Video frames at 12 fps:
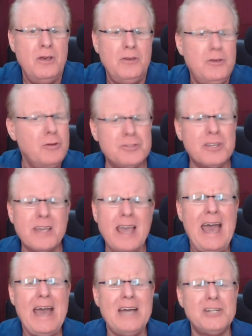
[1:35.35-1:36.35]
use the
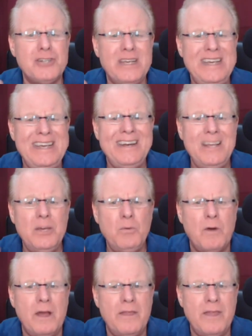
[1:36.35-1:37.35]
cash any
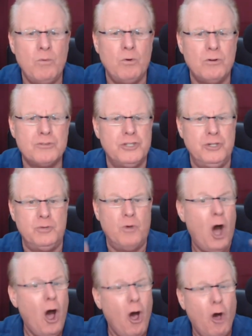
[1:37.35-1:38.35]
way they want to,
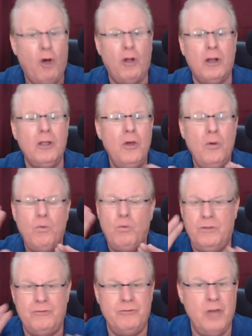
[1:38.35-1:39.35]
all
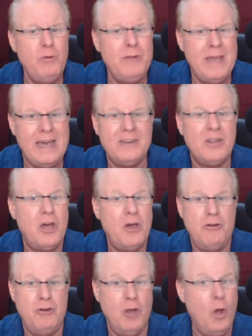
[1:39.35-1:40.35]
with no debt,
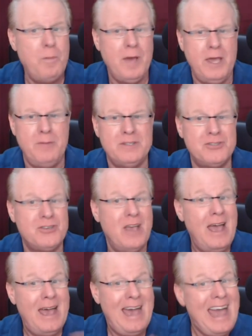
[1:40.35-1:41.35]
no payments,
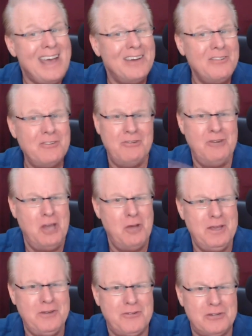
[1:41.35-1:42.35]
and no
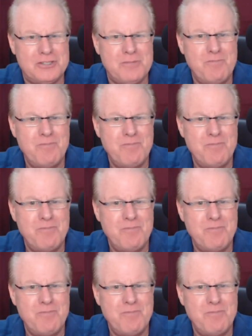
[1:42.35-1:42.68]
interest.